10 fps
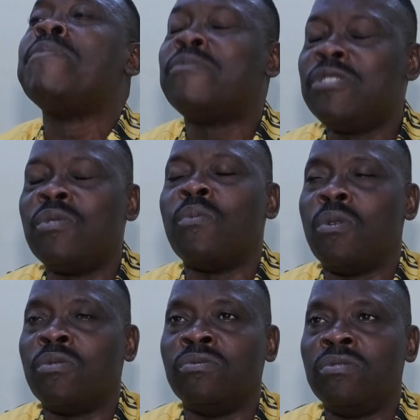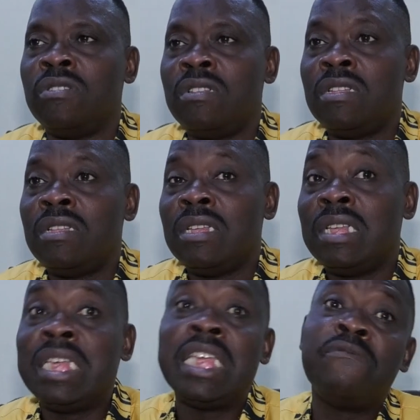people in the world
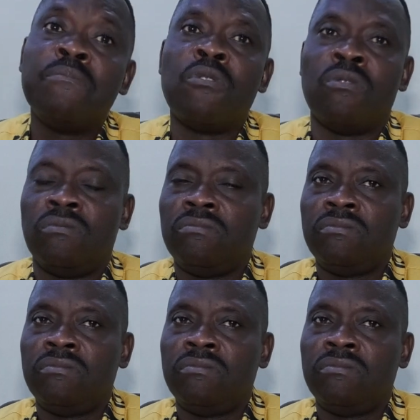give more.